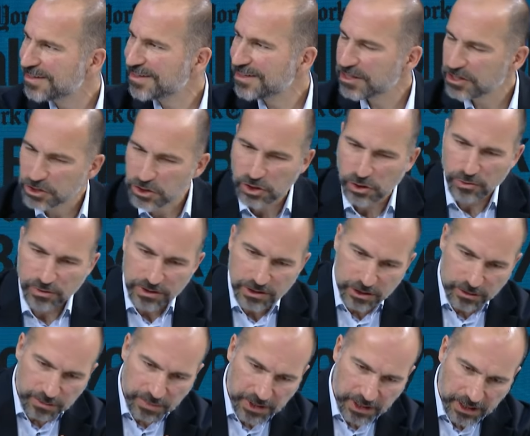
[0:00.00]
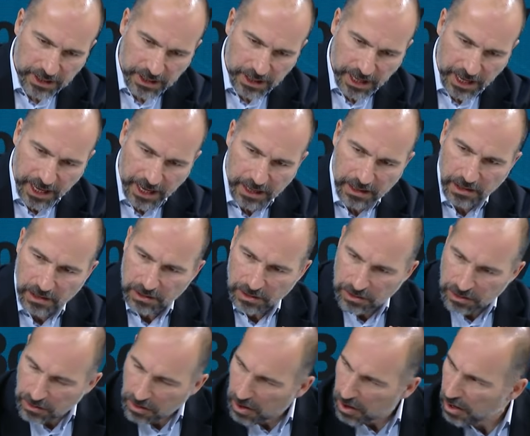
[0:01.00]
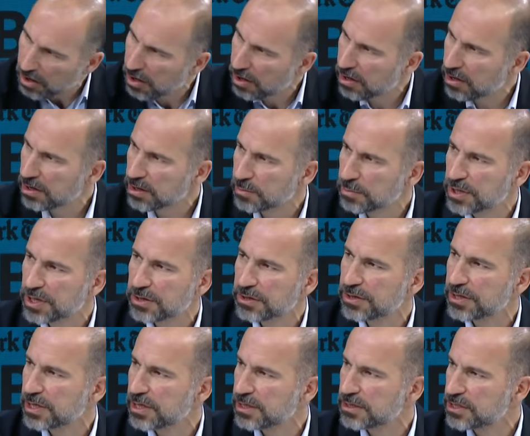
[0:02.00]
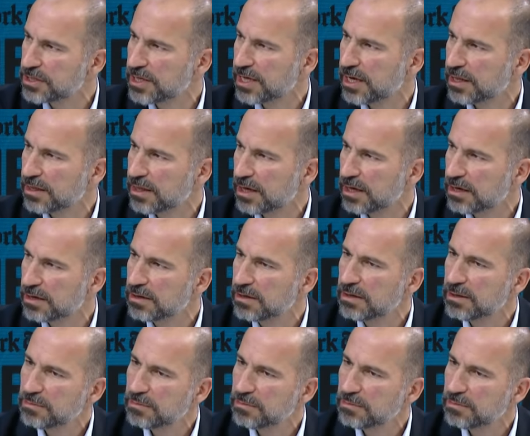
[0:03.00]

There's going to be a long period to get there,